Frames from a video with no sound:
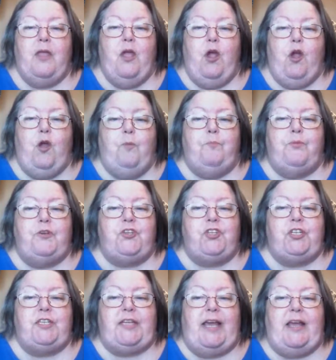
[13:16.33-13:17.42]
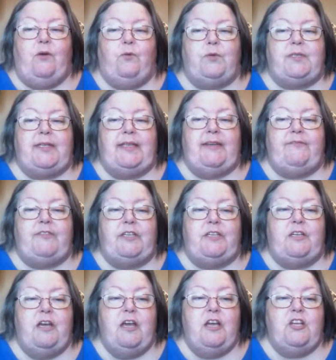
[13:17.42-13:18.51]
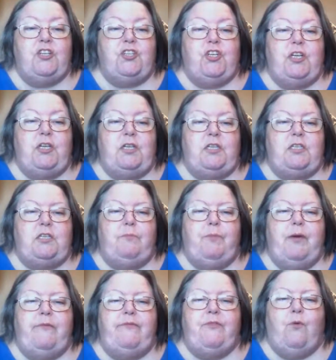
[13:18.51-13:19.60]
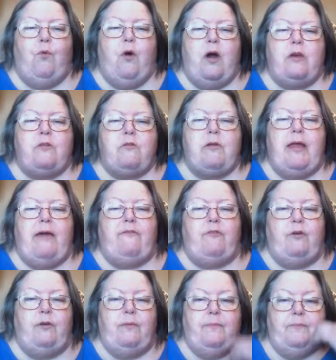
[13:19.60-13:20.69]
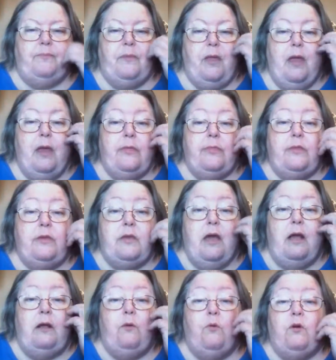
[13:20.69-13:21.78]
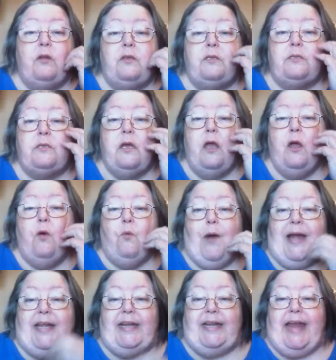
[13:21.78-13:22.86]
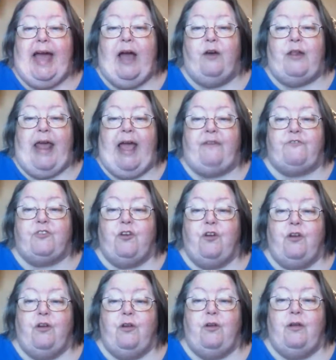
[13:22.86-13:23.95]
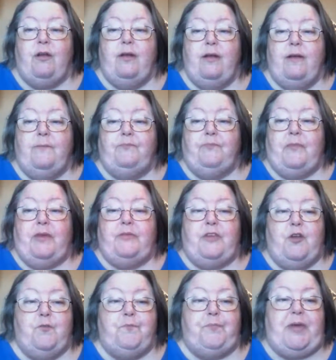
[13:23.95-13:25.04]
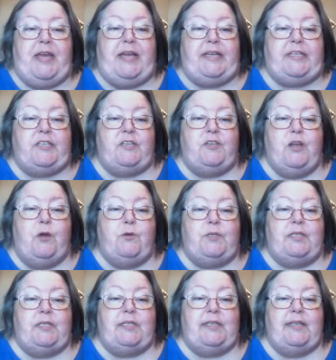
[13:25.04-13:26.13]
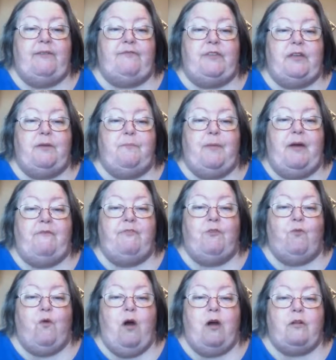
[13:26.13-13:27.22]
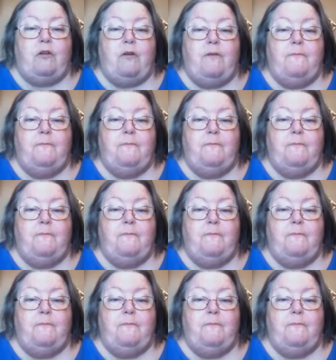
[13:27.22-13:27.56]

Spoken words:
Her bushy tail was lifted just above the water level. The young ones waded out after her, their peaked noses lifted above the water.